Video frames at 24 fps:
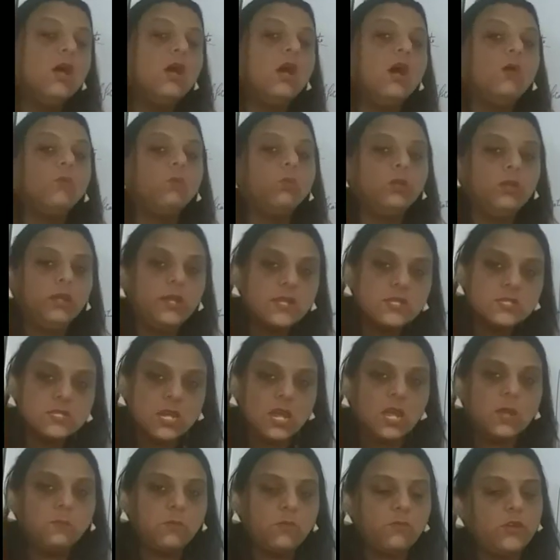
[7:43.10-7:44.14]
next
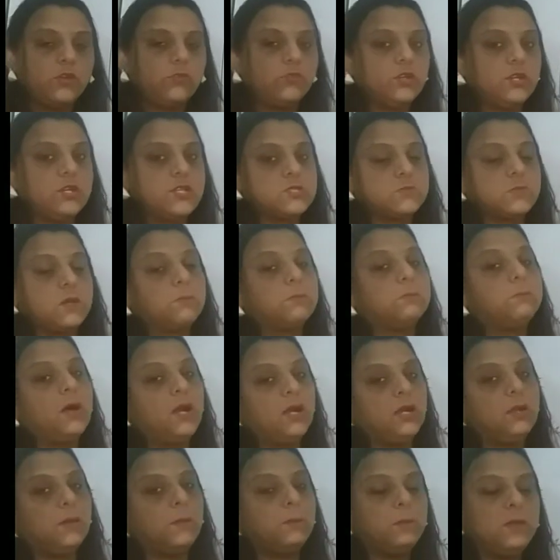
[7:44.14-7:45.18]
type of advertisement, but
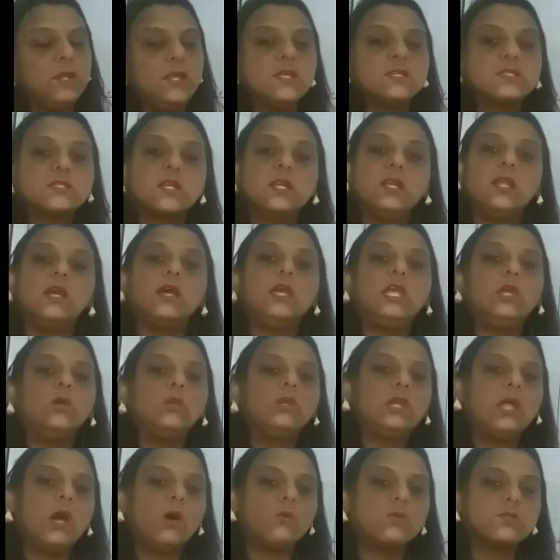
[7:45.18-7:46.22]
please clear your
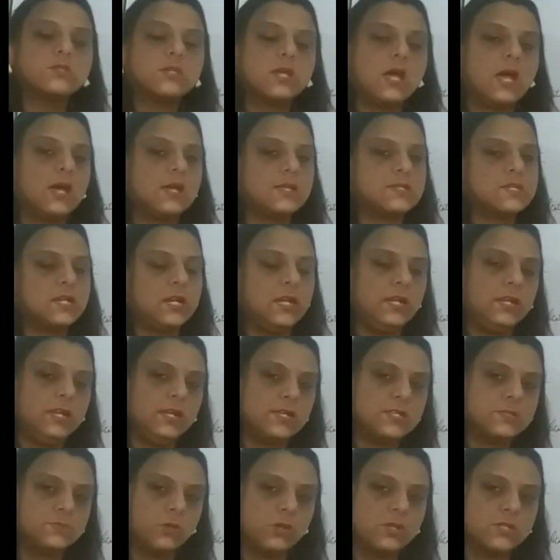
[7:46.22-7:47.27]
doubts as early
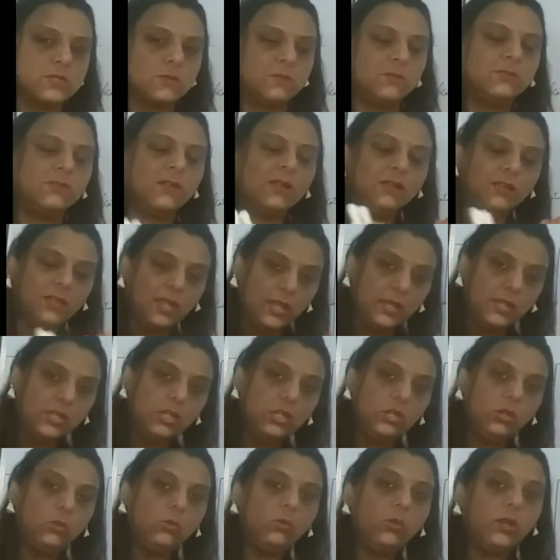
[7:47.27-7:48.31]
as possible. Thank
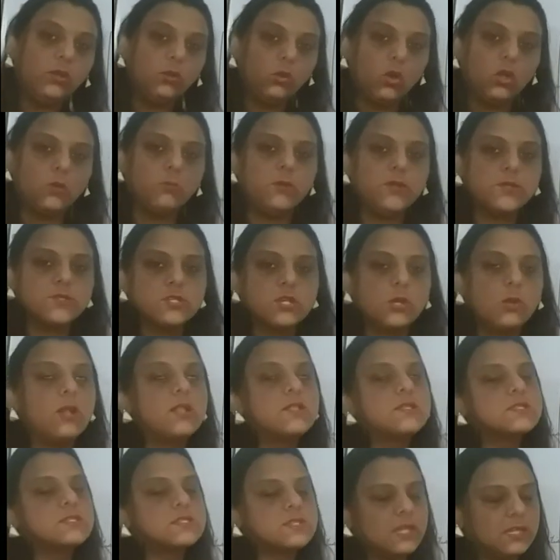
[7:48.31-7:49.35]
you and God bless you,
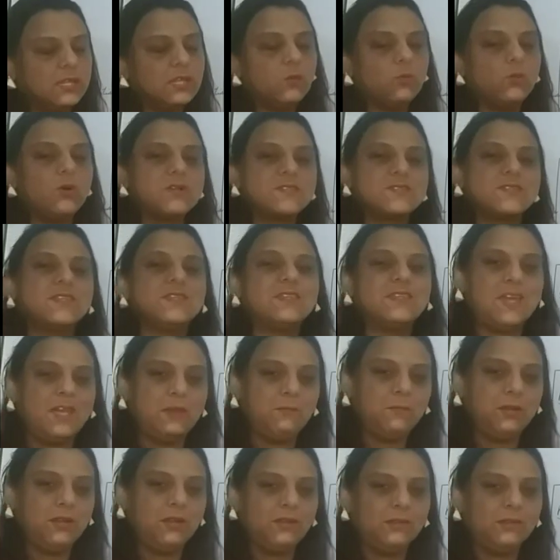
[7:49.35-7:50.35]
and send the worksheet timely.